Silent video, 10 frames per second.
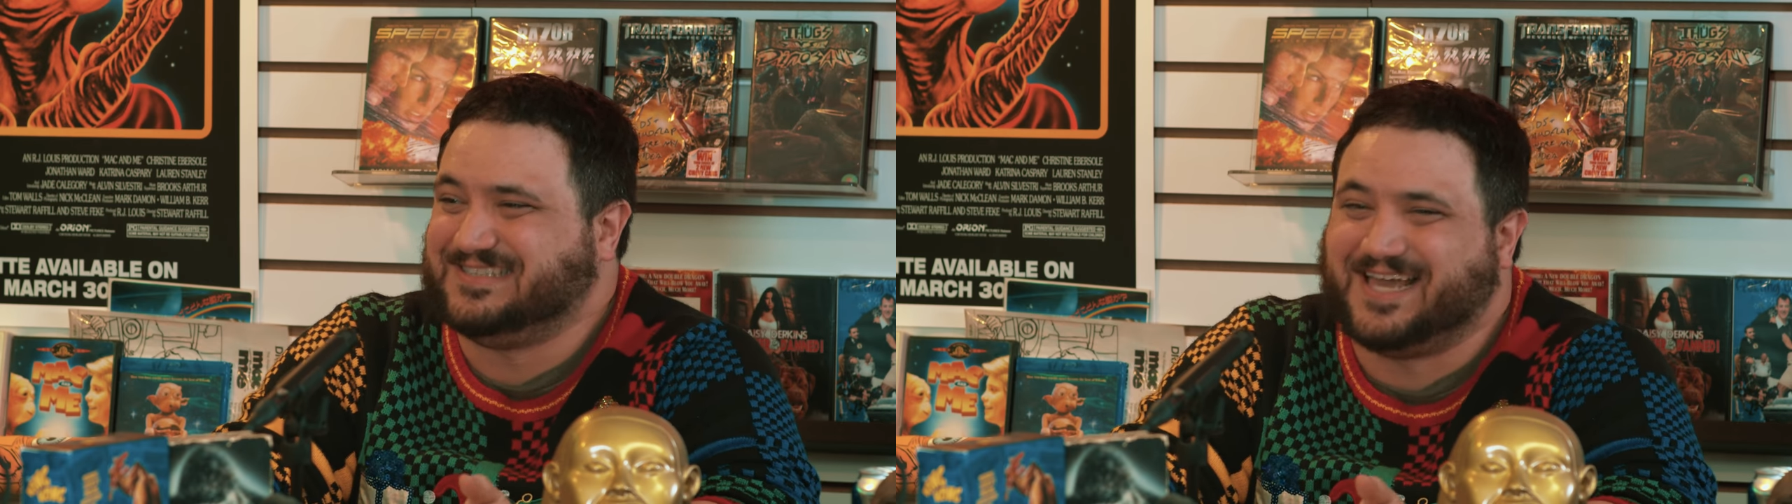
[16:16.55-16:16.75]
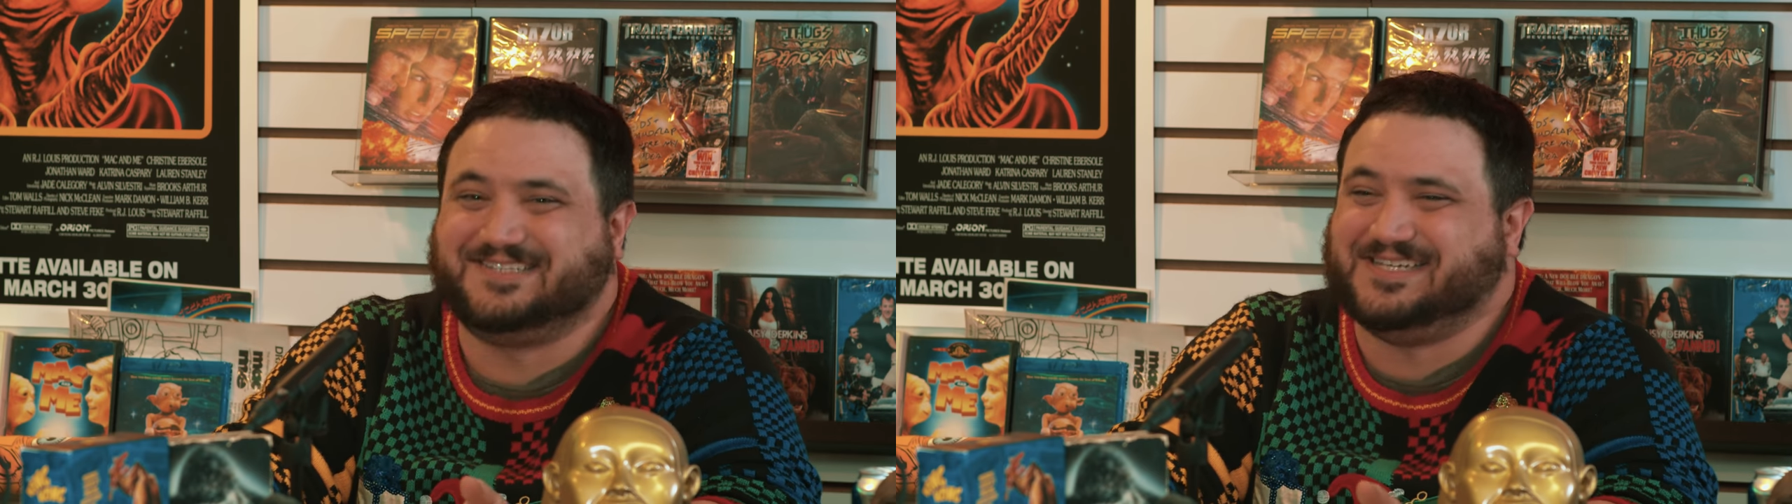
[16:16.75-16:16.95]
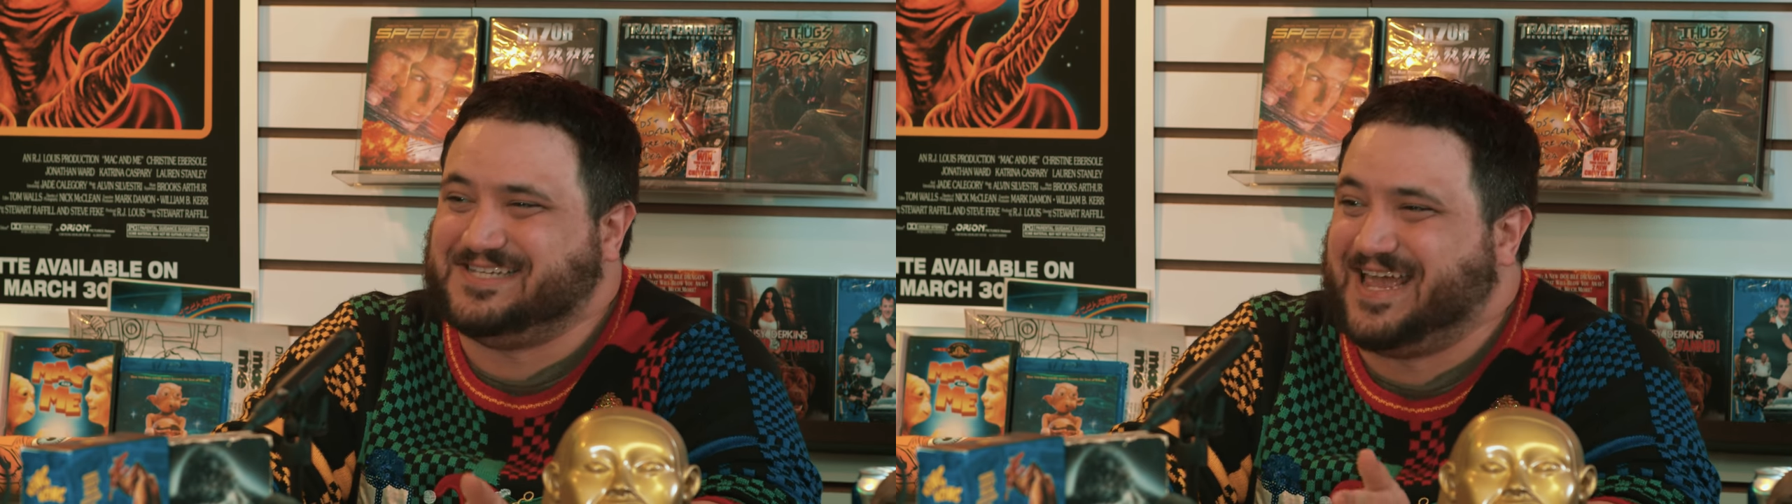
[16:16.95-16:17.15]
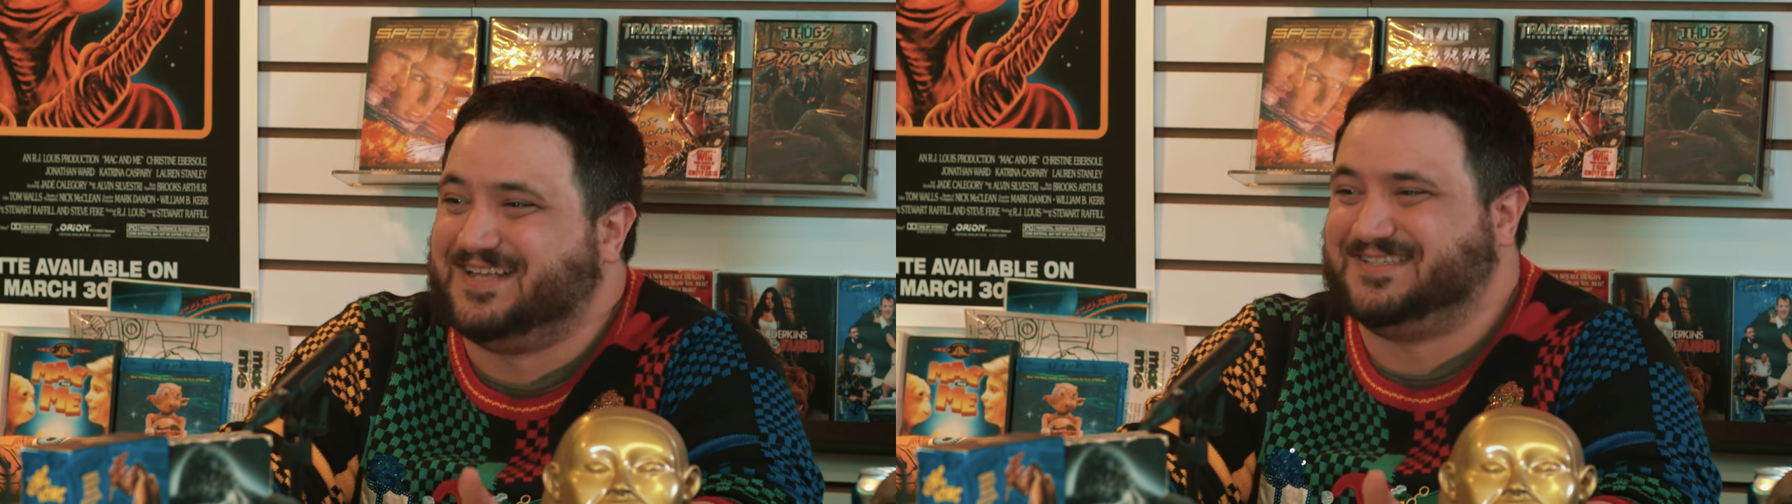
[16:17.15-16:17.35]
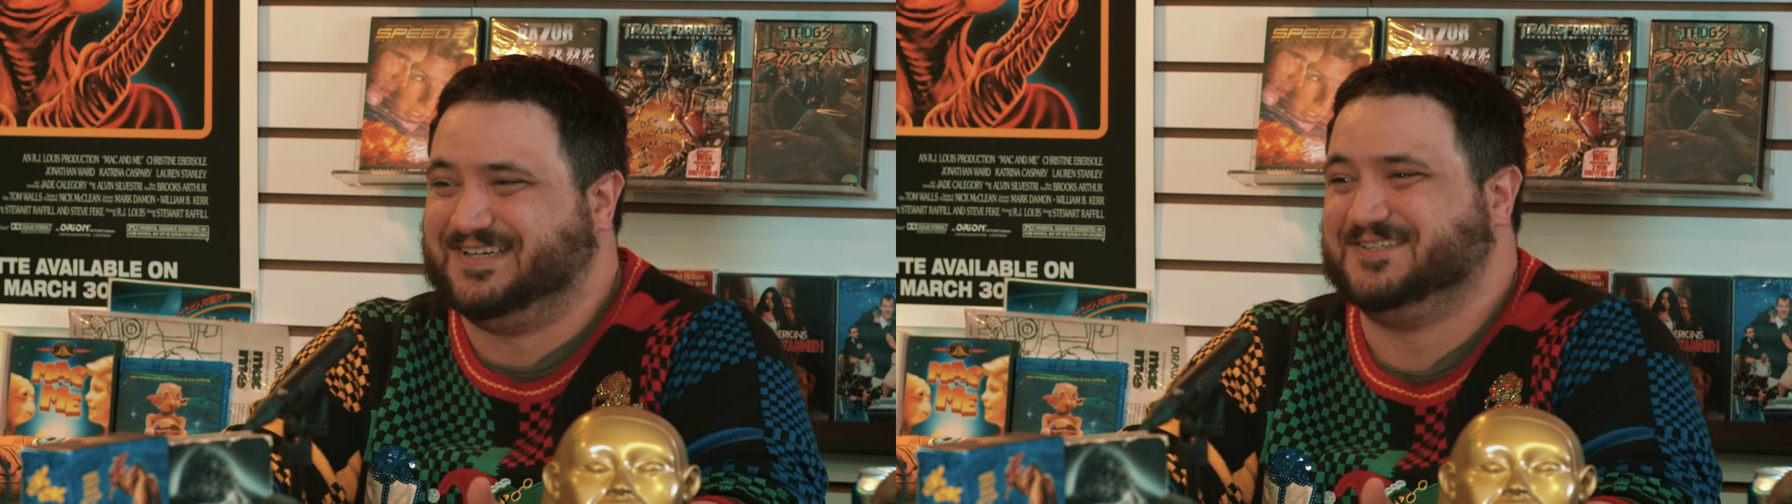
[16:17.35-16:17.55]
sexy
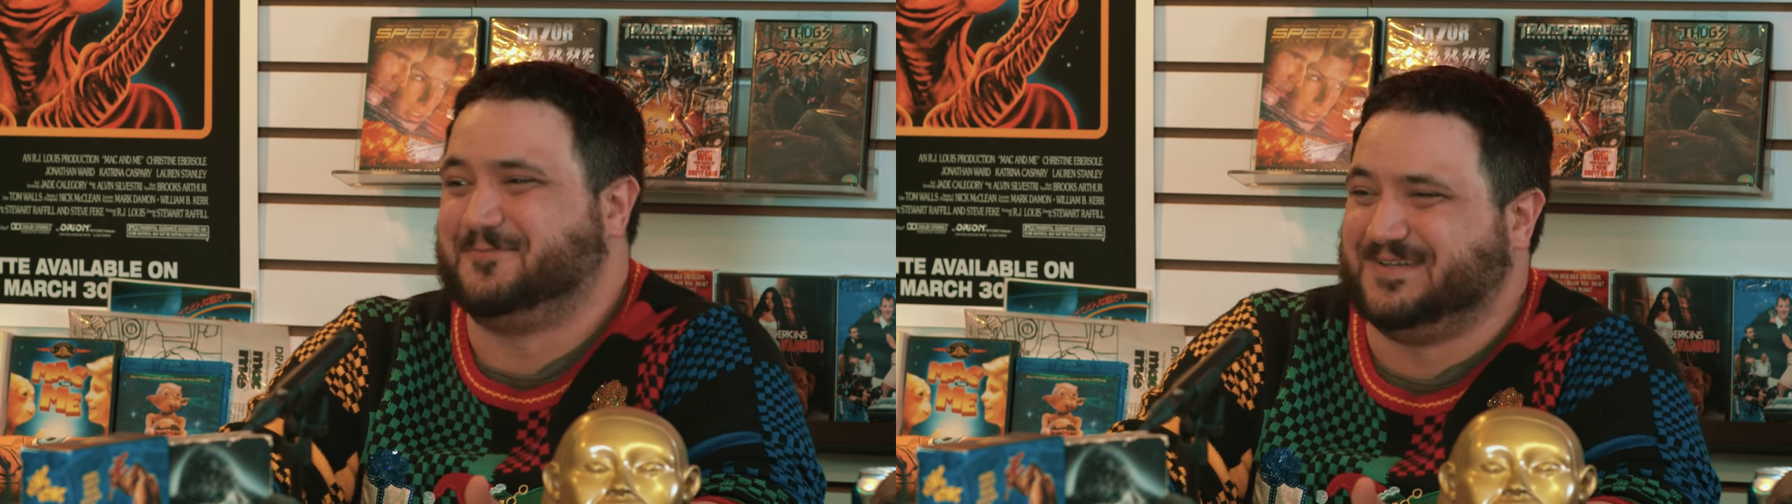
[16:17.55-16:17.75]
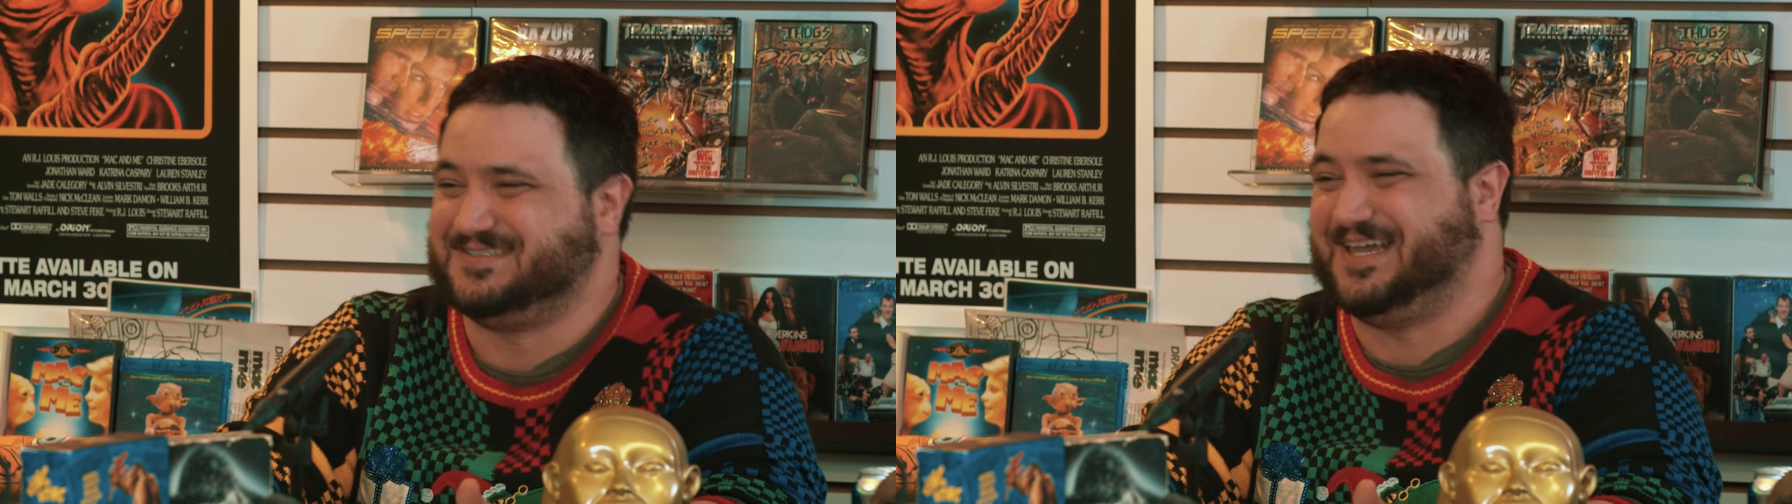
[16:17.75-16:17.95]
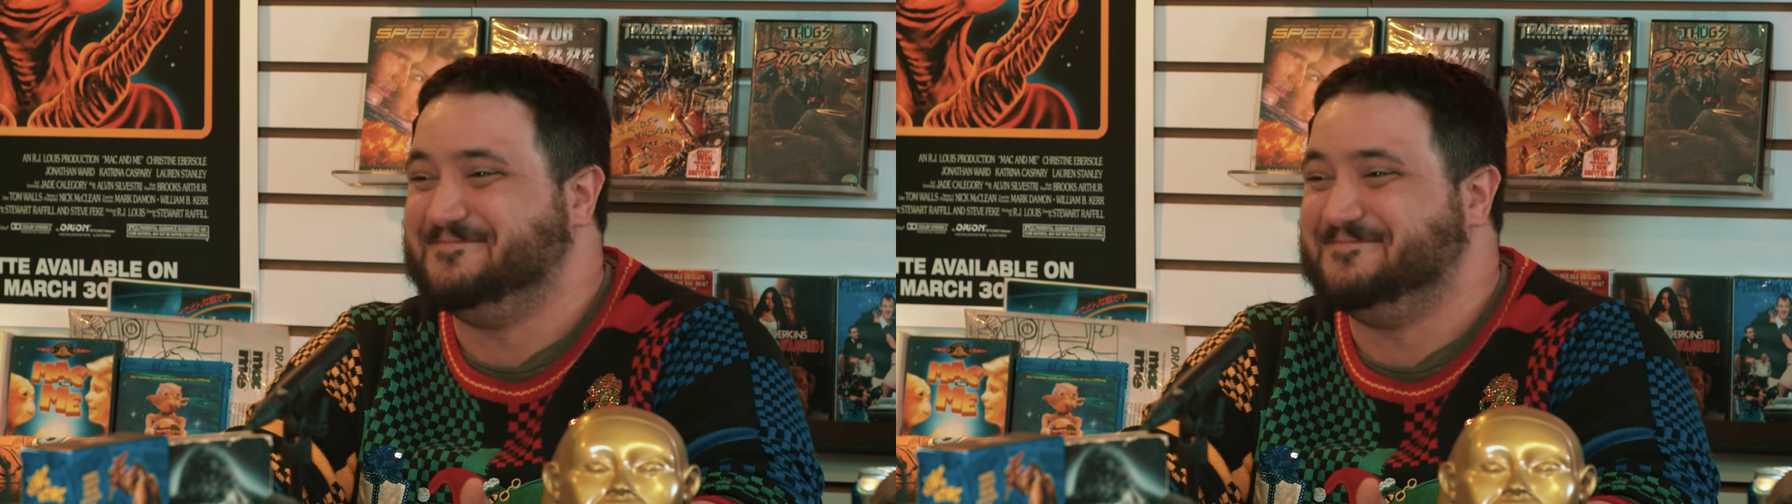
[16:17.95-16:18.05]
dancing is what's